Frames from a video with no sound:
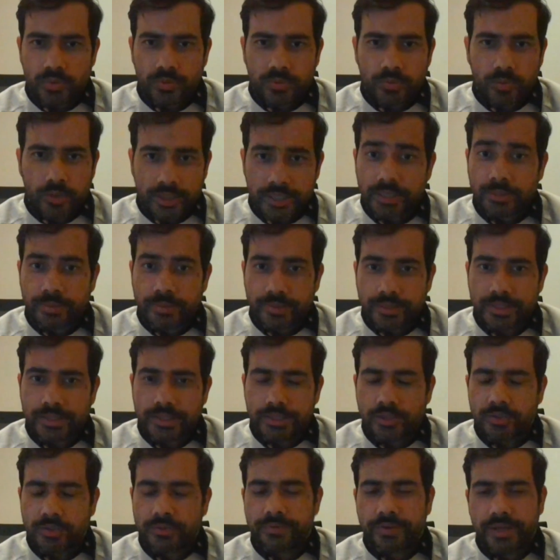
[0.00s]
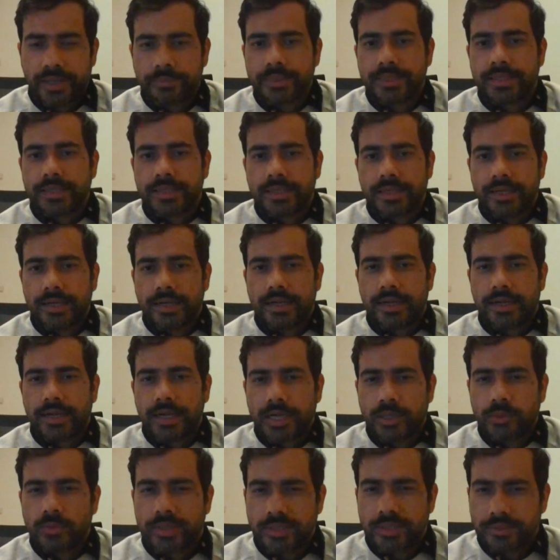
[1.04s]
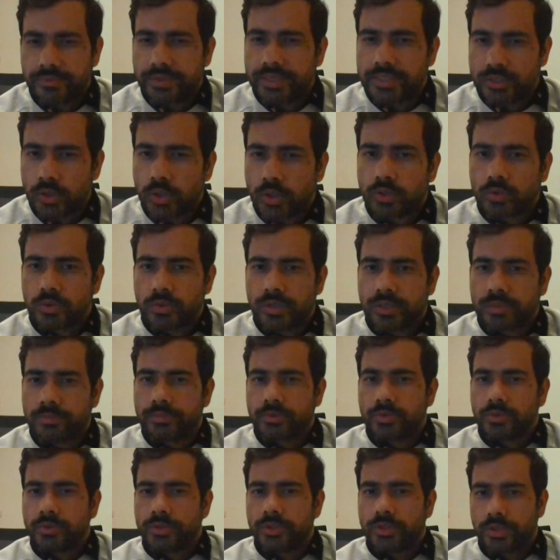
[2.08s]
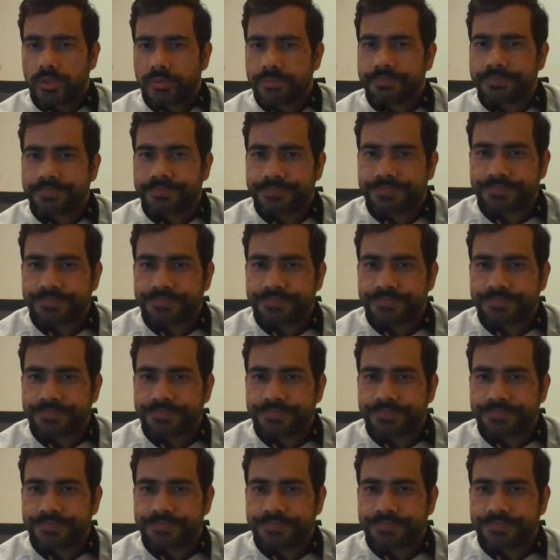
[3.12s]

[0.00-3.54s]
working person in your family, I would advise not to come to Europe.